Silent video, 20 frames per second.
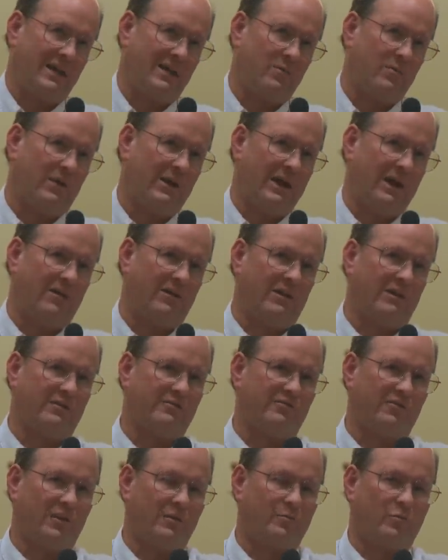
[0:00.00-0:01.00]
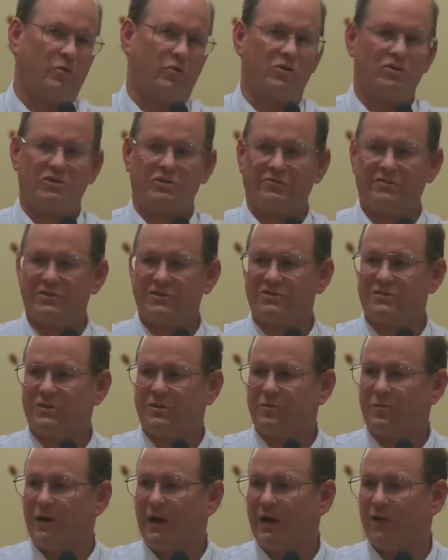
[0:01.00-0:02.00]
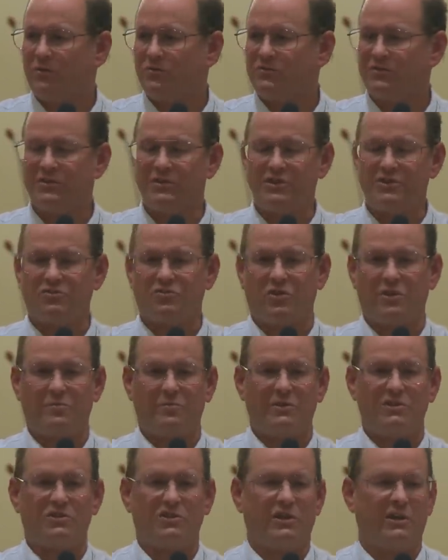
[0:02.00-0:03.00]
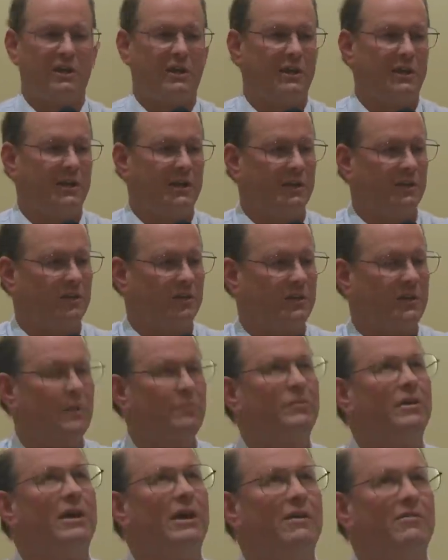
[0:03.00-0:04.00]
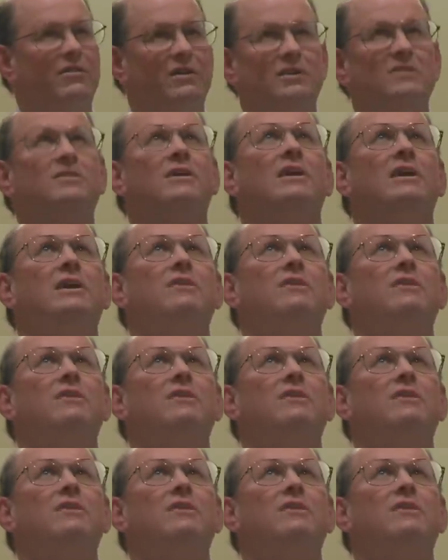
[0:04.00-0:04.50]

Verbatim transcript: and he went out on the front porch of his house in Detroit, Michigan, and he looked up to heaven and said,